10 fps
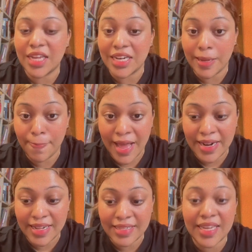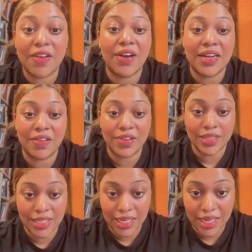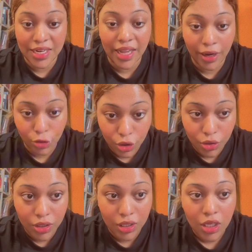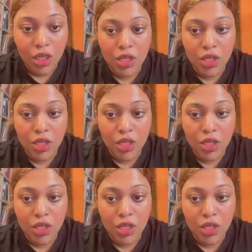independence, and creativity in young children.